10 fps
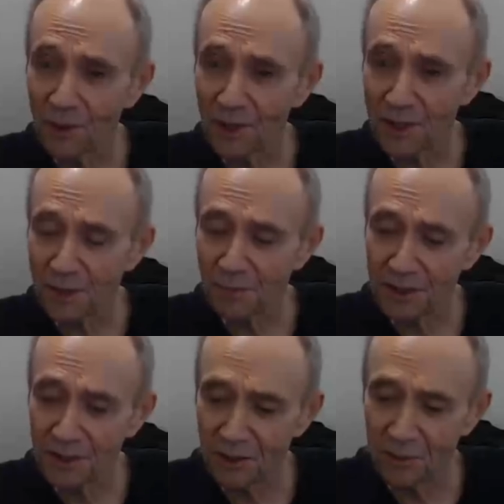I want to
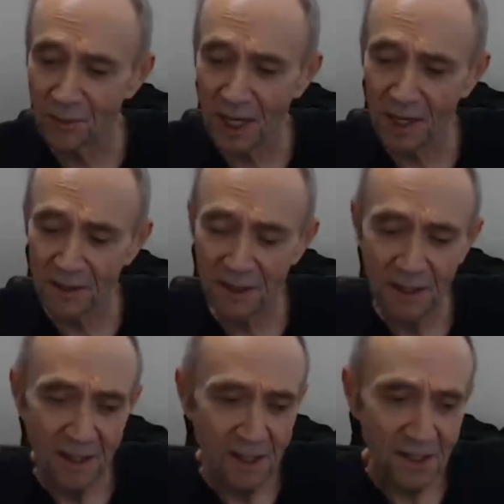speak to you about
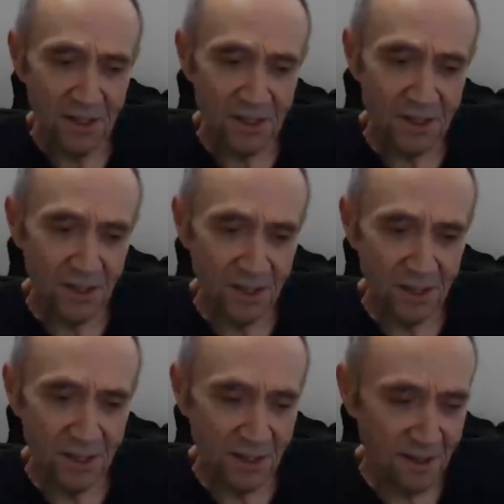is
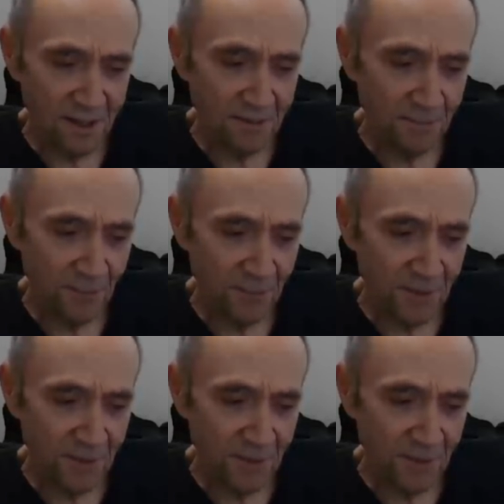the